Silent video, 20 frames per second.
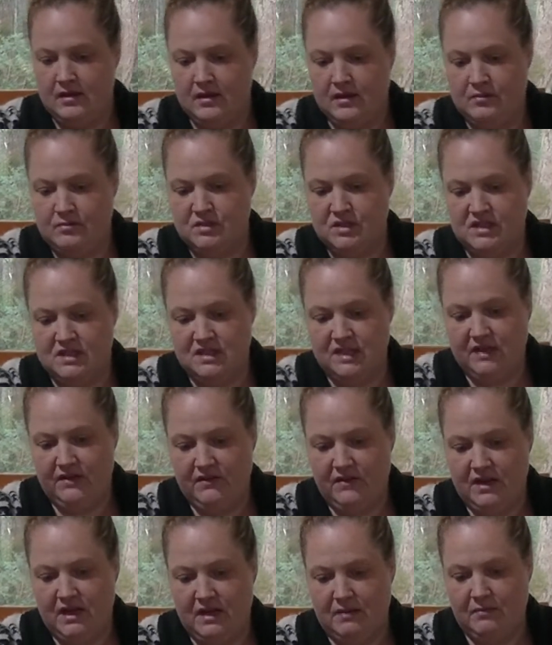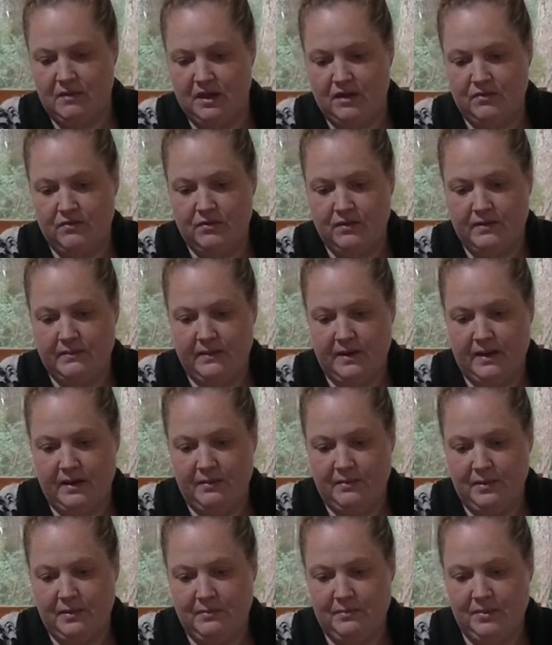I'm just evening my rim
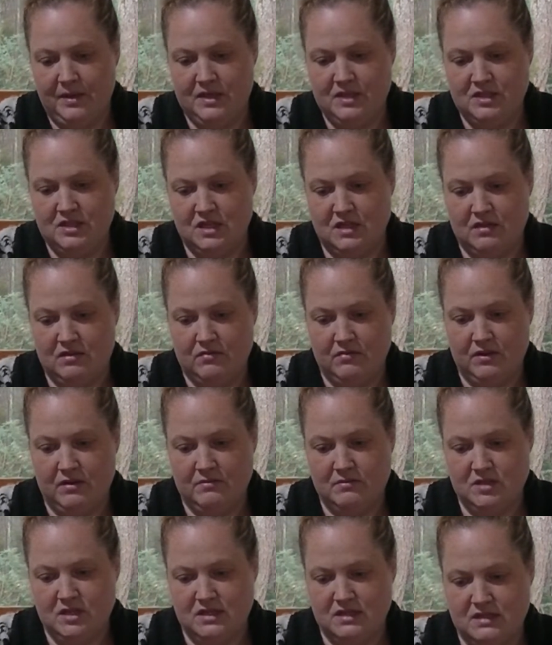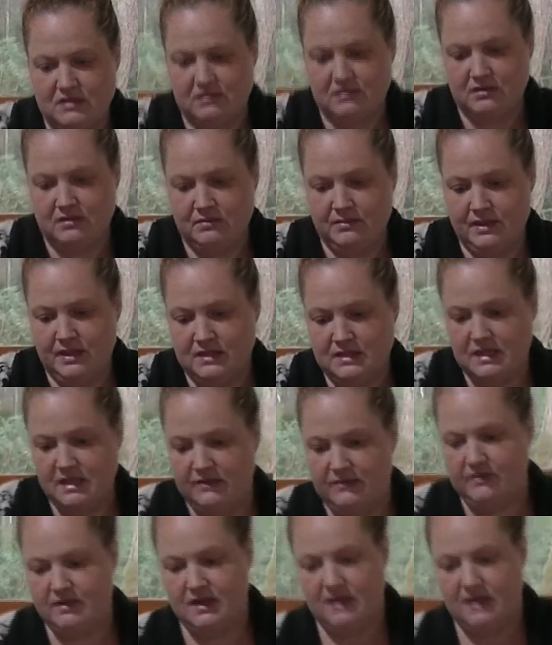up. I'm pinching the rim just a little bit to even